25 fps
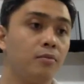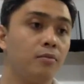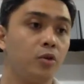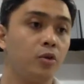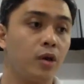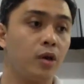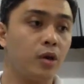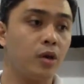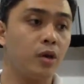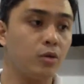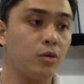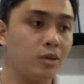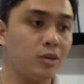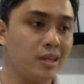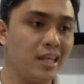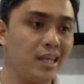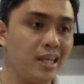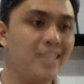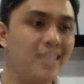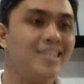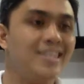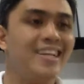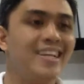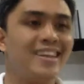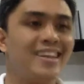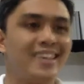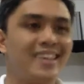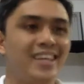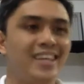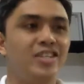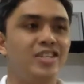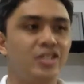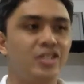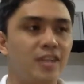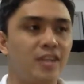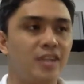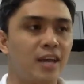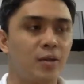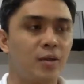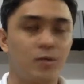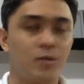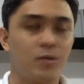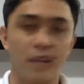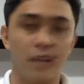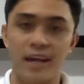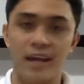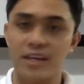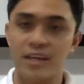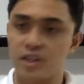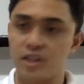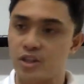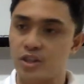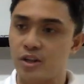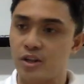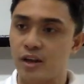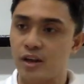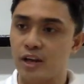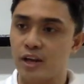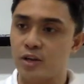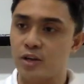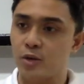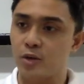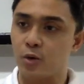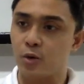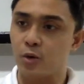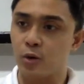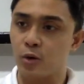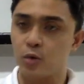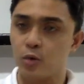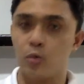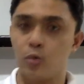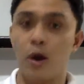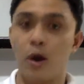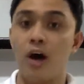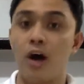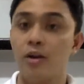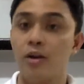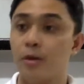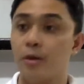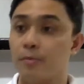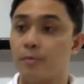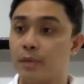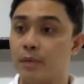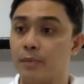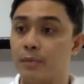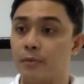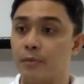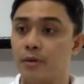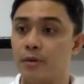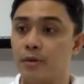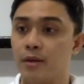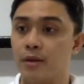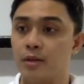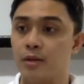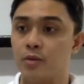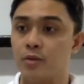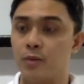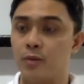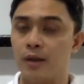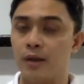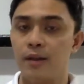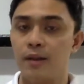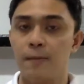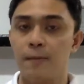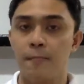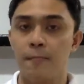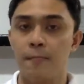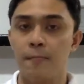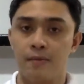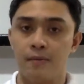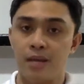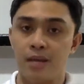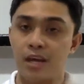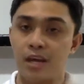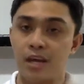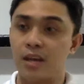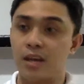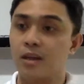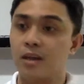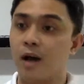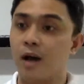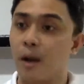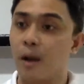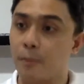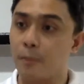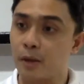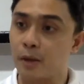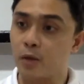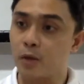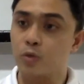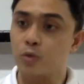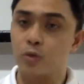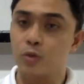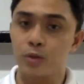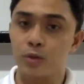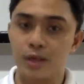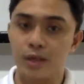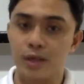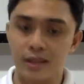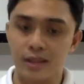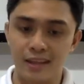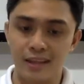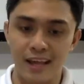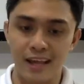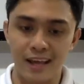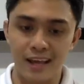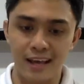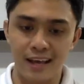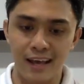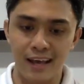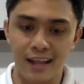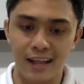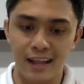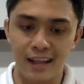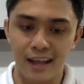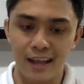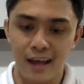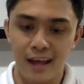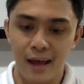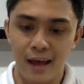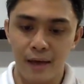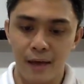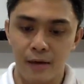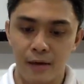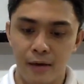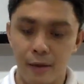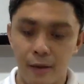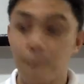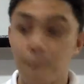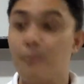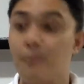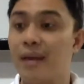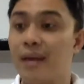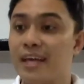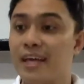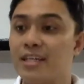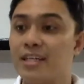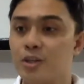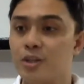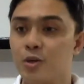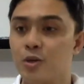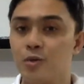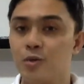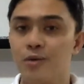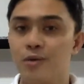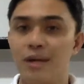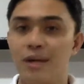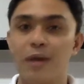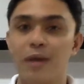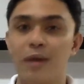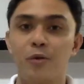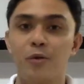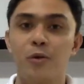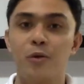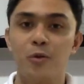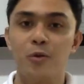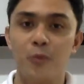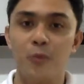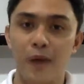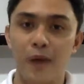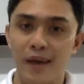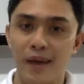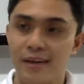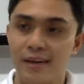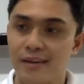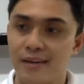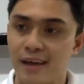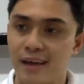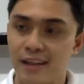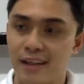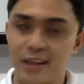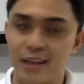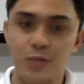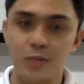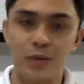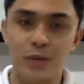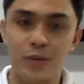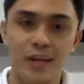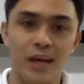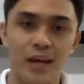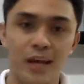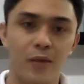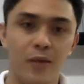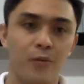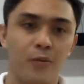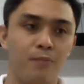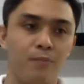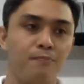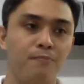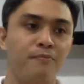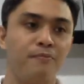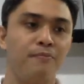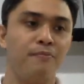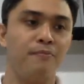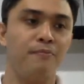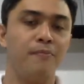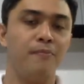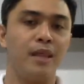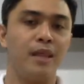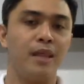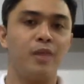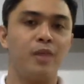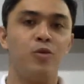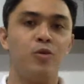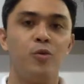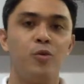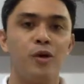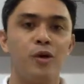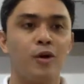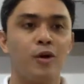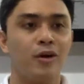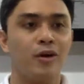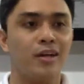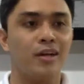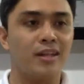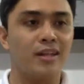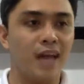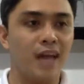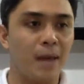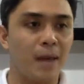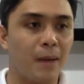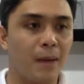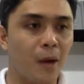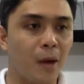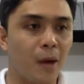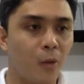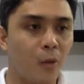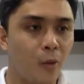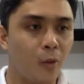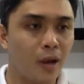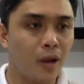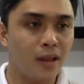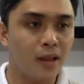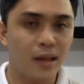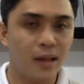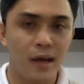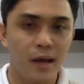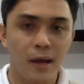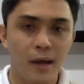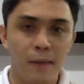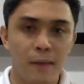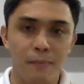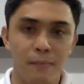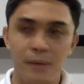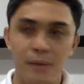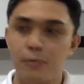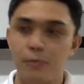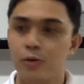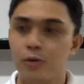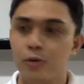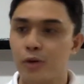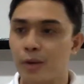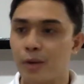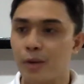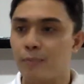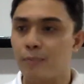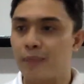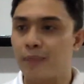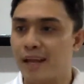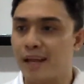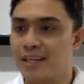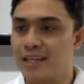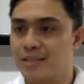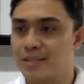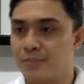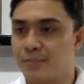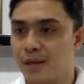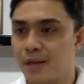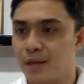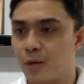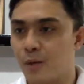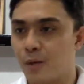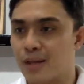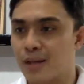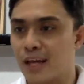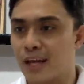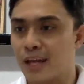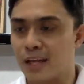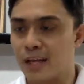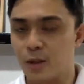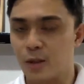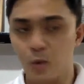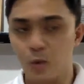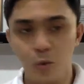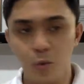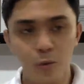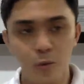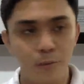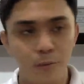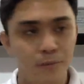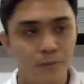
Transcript: You can easily teach that to the next generation or to other people as well. They can copy you so that they can replace you in a good way. And that's what I've been doing all the time. I want people to replace me in what I do,